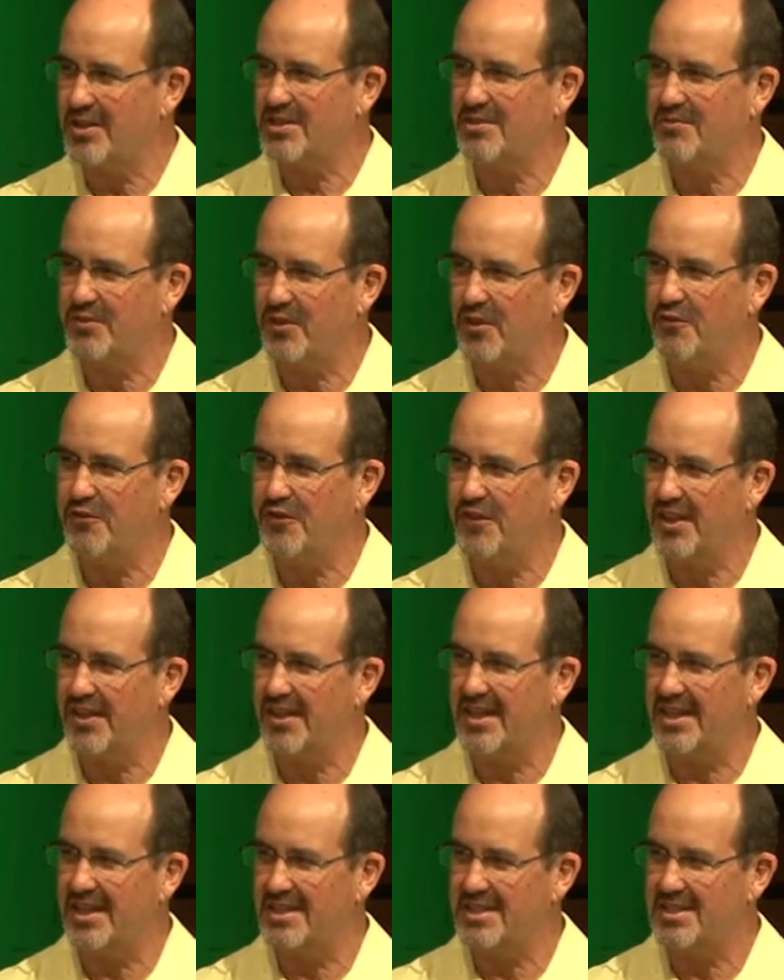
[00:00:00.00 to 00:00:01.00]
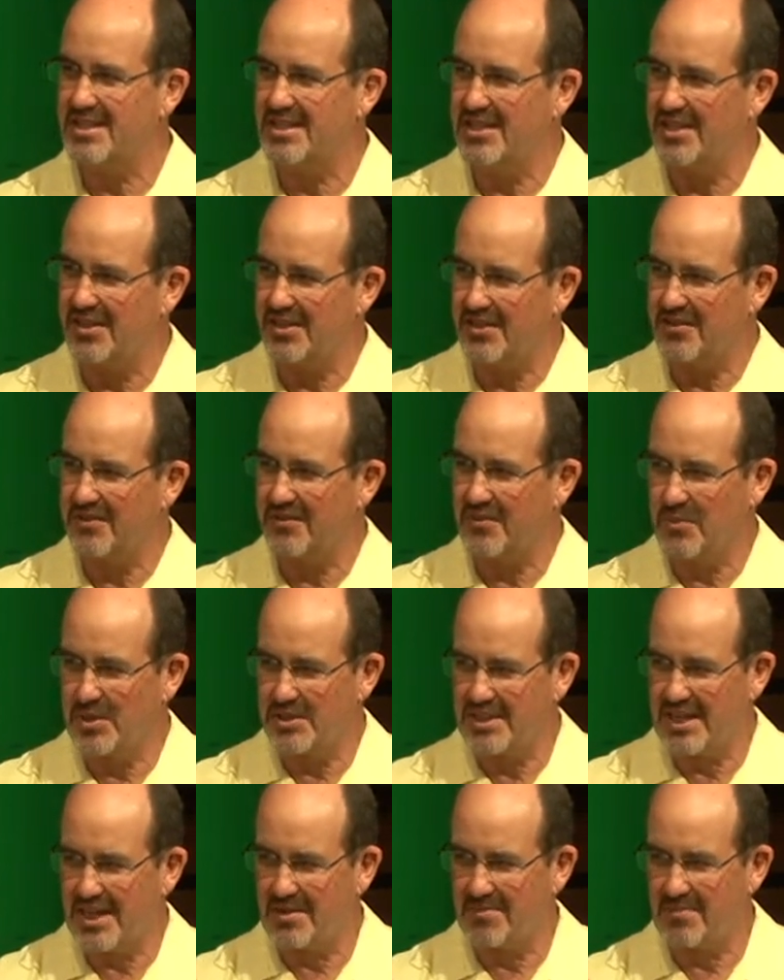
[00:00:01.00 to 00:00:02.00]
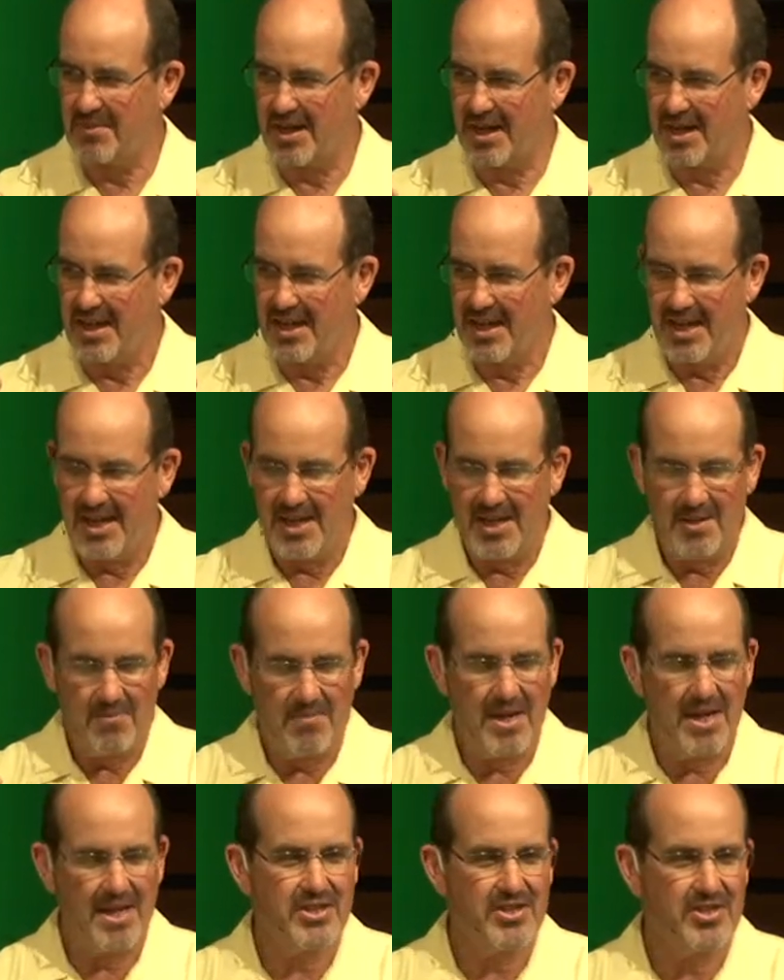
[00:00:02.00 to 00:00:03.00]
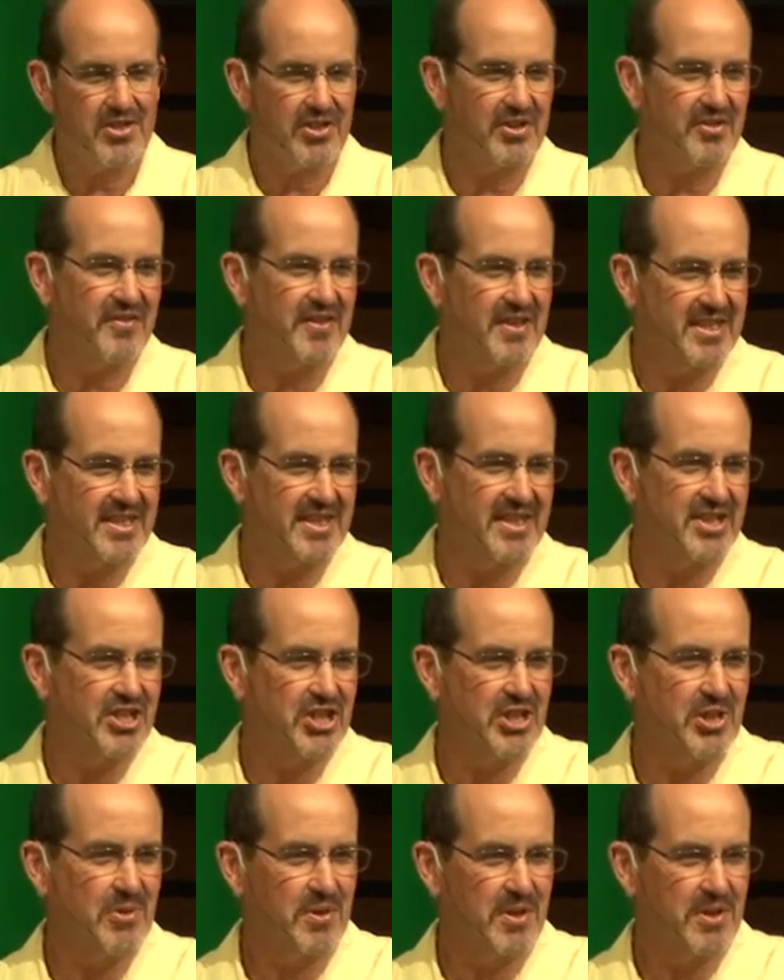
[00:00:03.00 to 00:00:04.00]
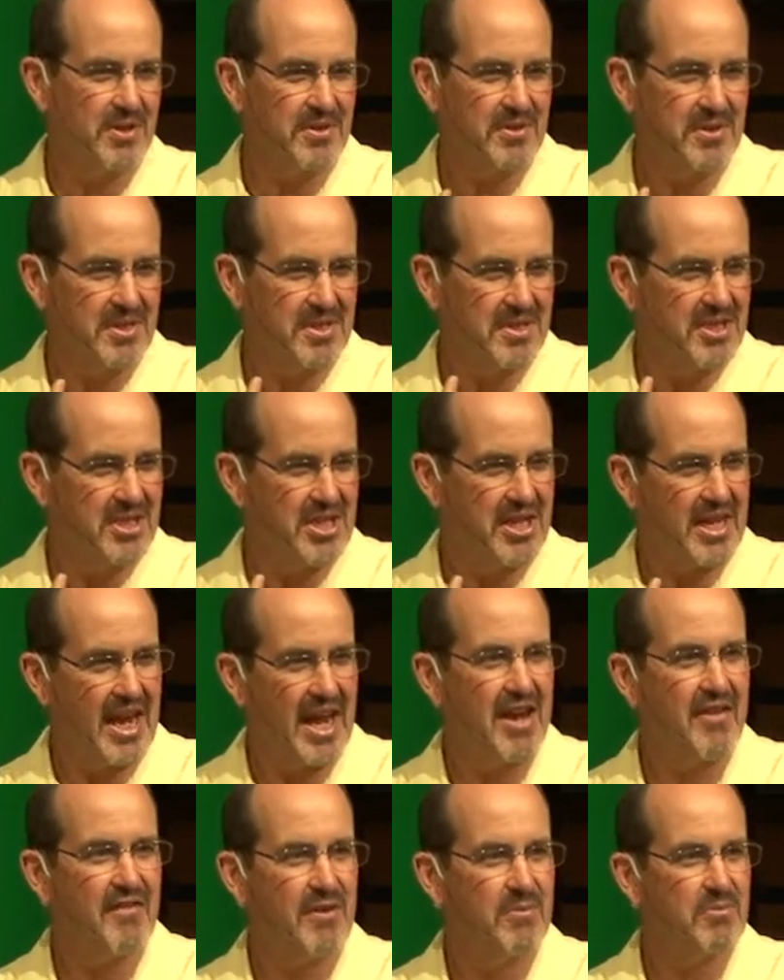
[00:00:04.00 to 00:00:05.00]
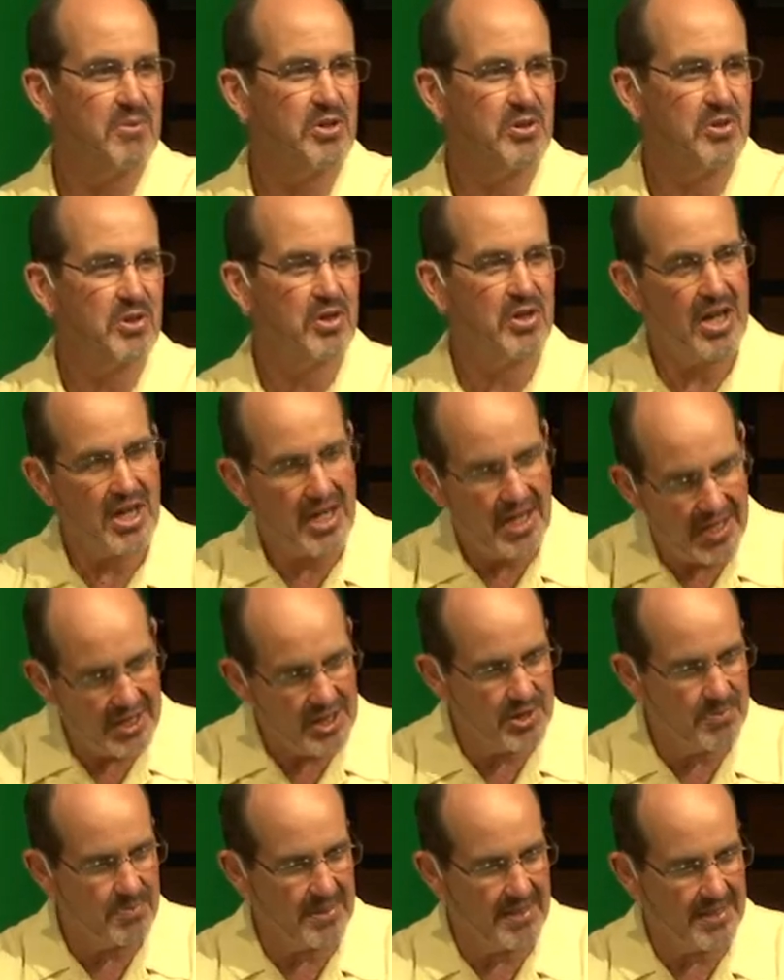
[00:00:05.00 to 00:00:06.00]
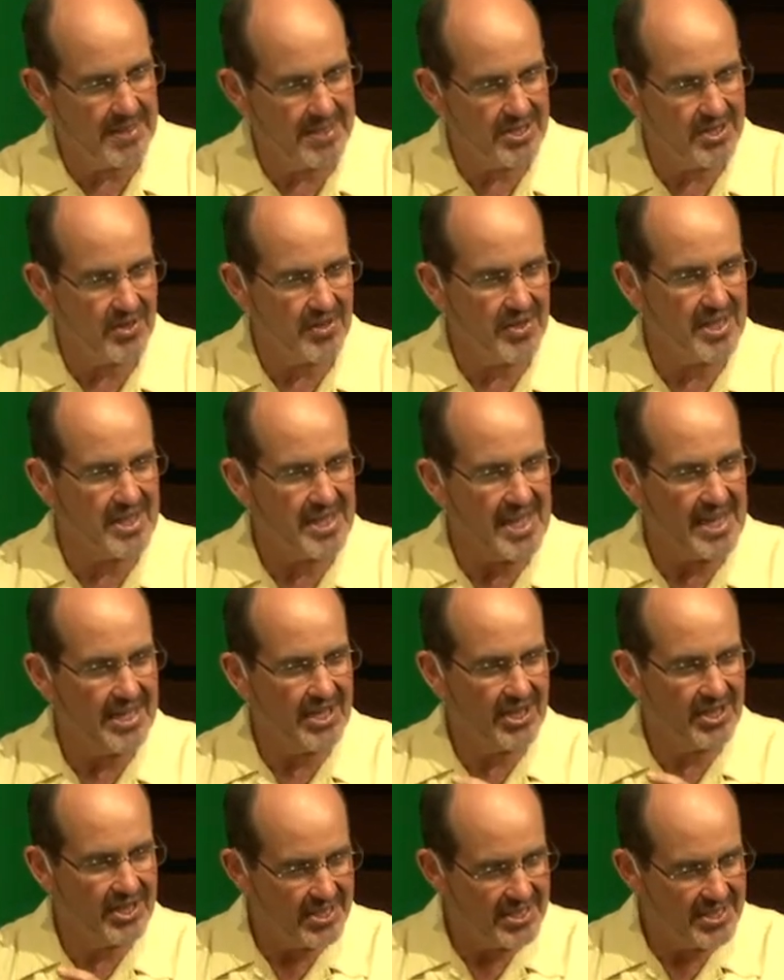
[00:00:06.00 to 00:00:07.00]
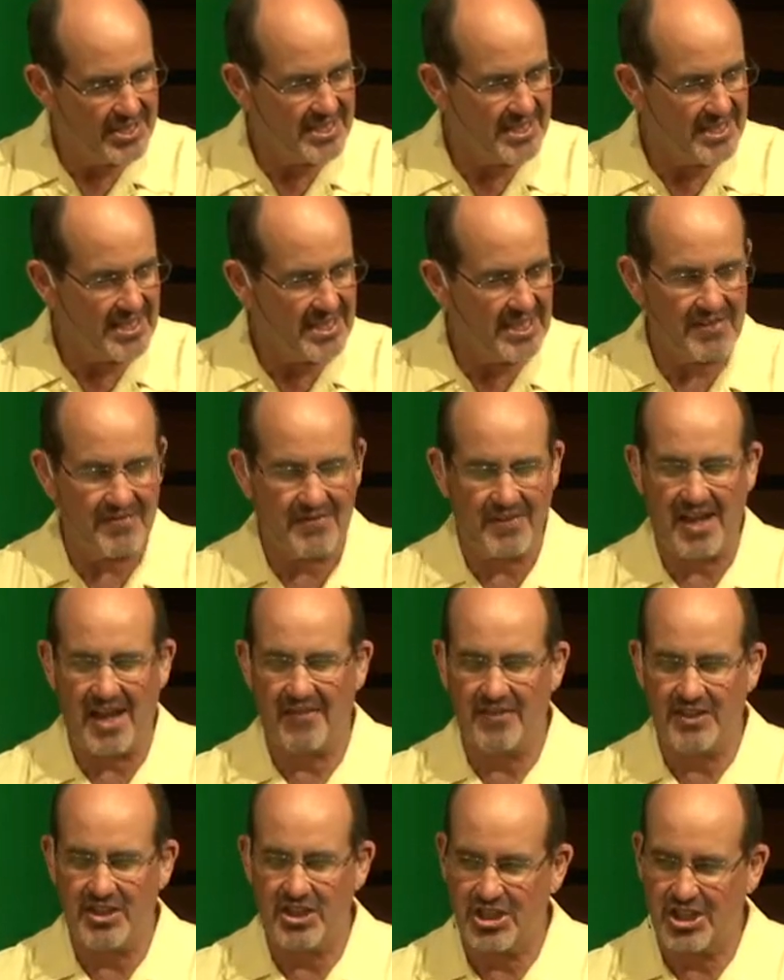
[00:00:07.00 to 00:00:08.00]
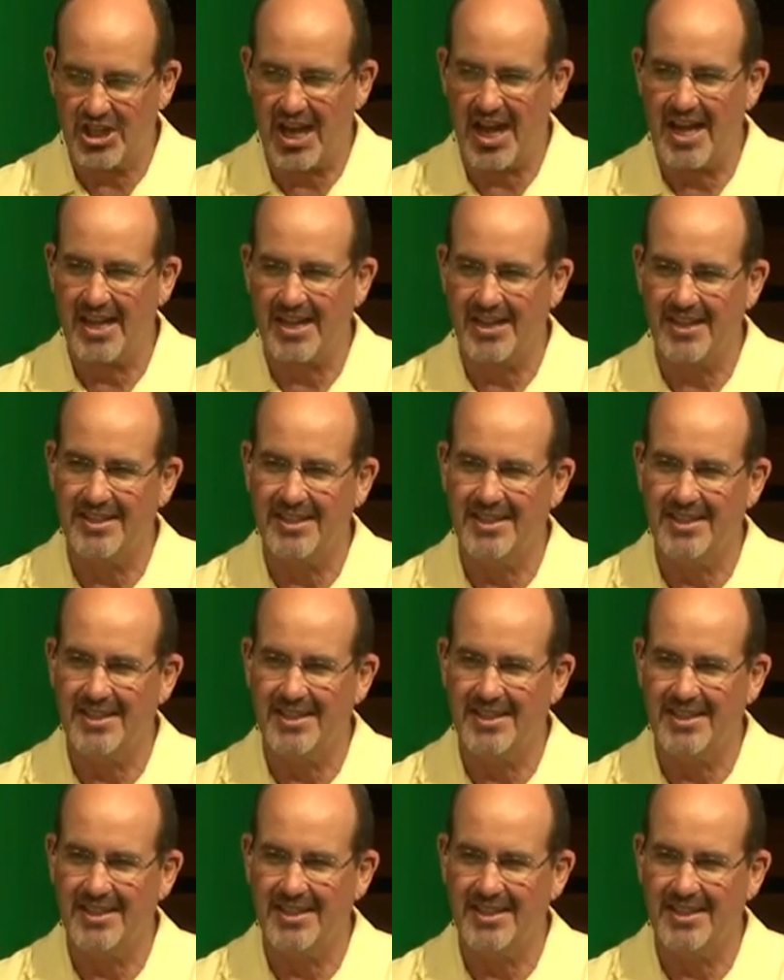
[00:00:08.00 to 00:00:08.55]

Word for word: to fulfill this. You know, we'll take my maidservant and she will, she gave him to her husband so that they could conceive and have a child.